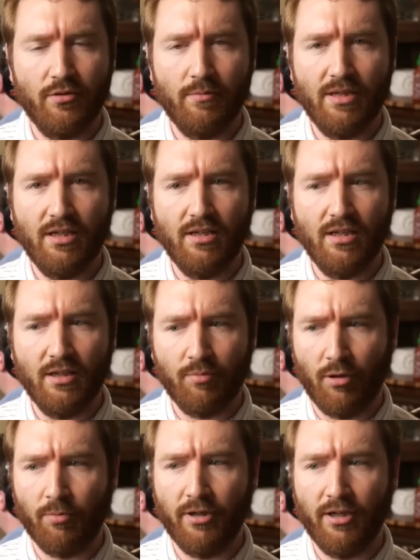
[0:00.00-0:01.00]
it'd be
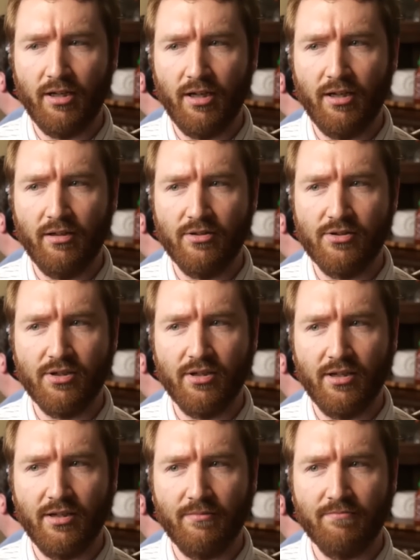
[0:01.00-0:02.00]
inappropriate
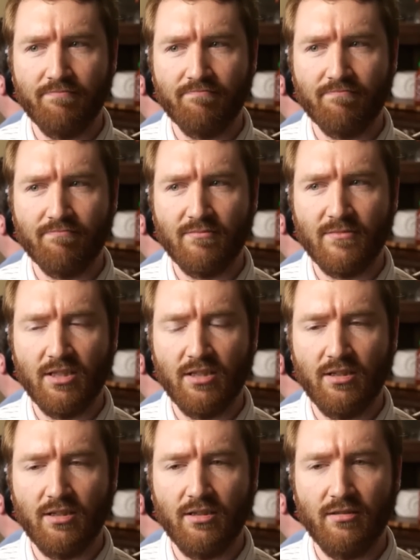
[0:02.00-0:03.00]
and
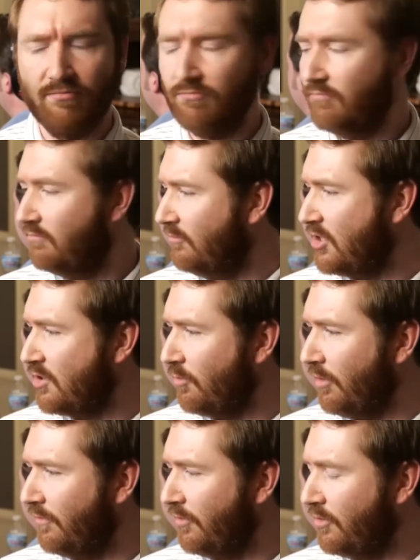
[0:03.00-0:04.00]
what's the
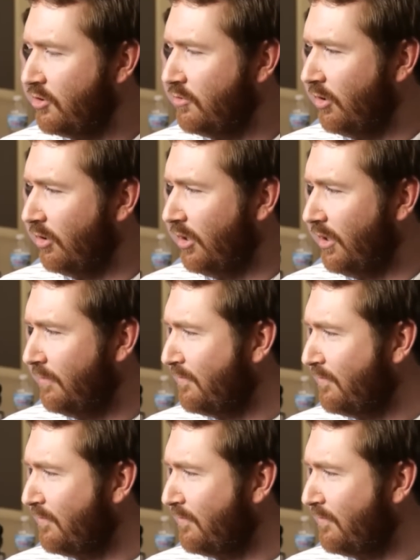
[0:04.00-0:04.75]
word for too early?